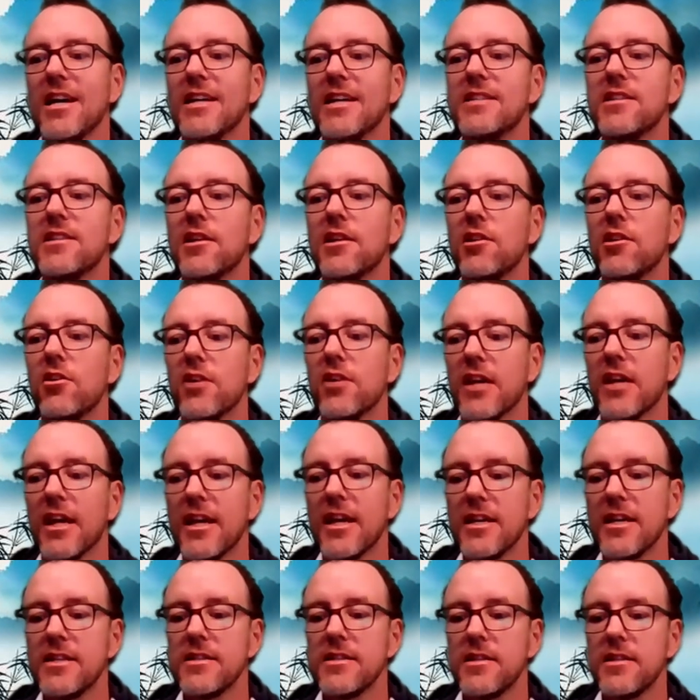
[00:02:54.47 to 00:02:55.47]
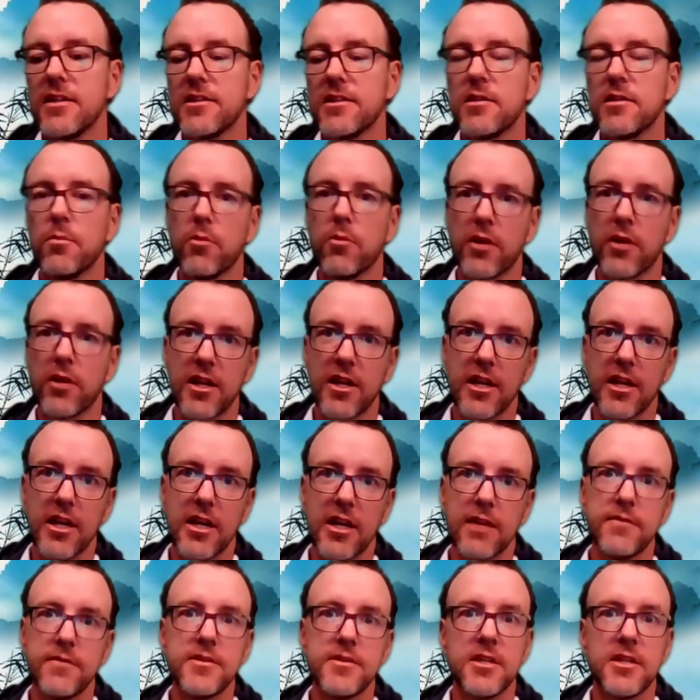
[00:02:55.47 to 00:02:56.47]
it's a lot easier to bring in
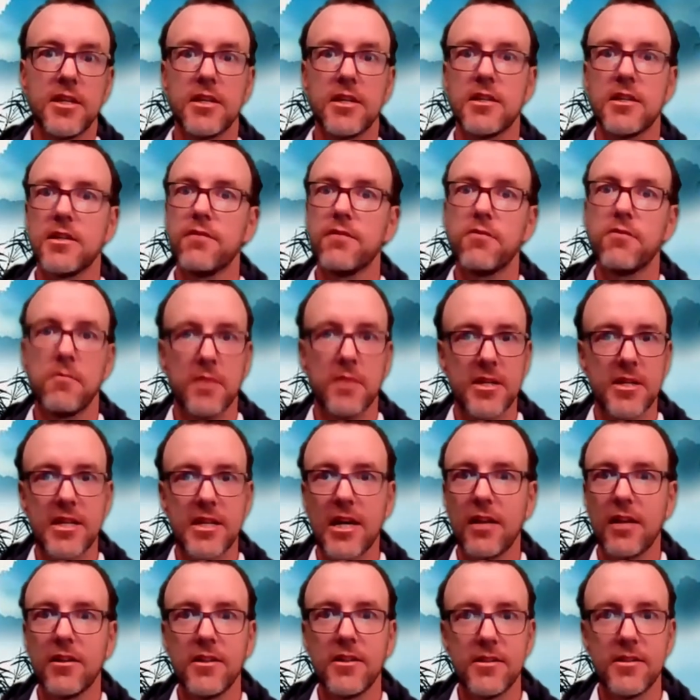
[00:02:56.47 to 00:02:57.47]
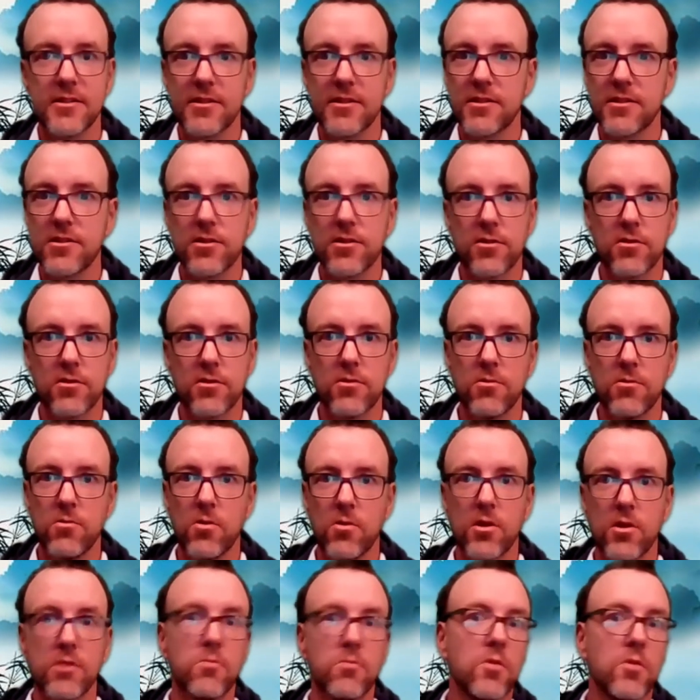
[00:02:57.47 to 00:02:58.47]
EFT and different modalities into
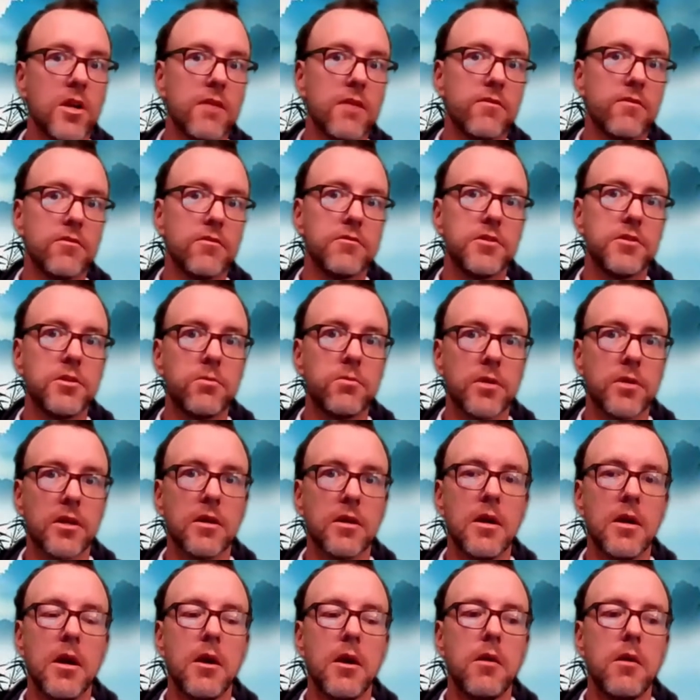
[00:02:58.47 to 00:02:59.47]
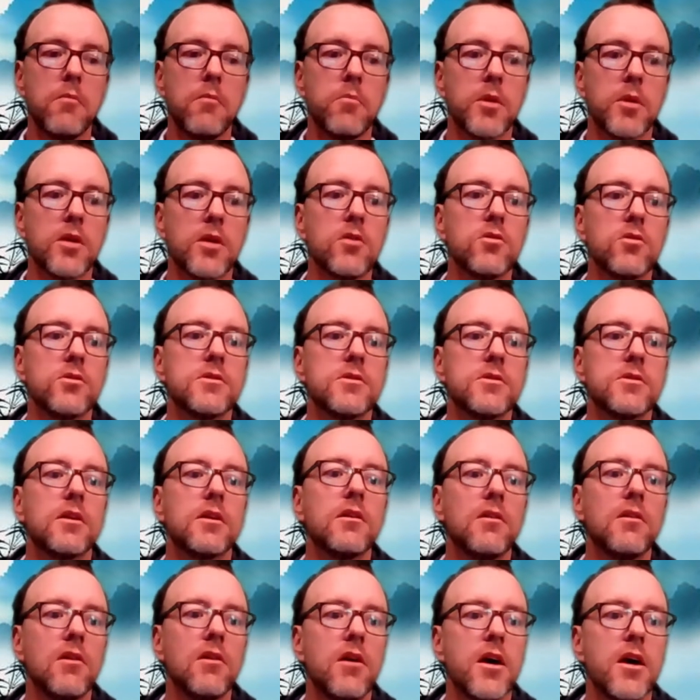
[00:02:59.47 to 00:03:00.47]
whatever you're doing because the
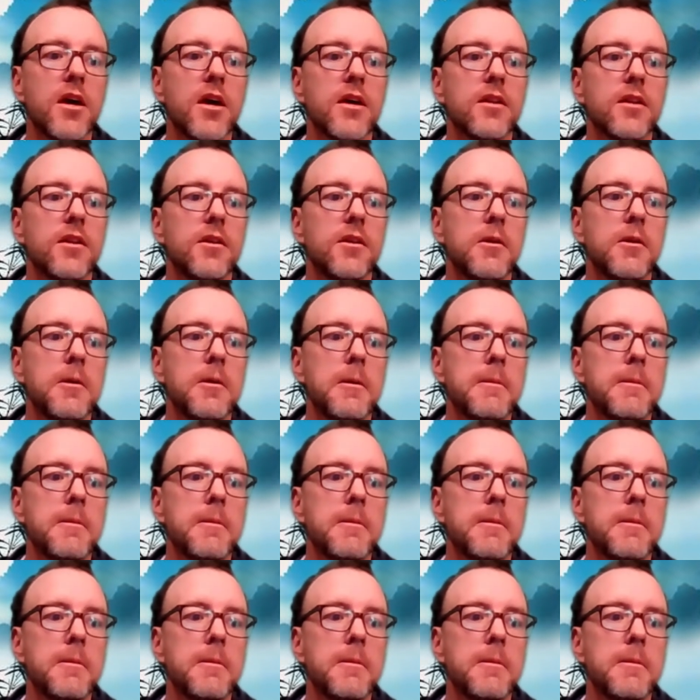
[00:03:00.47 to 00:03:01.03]
client